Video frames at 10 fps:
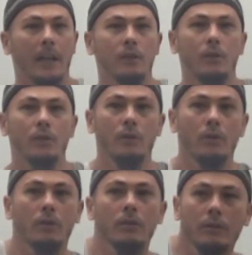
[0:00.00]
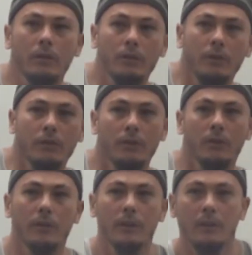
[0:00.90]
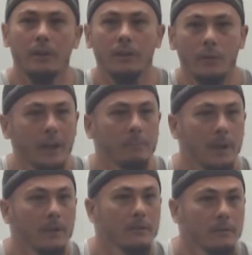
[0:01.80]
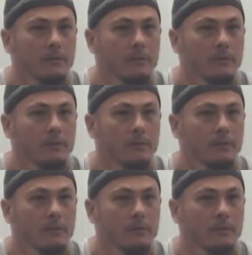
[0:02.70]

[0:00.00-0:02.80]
And use your hikmah.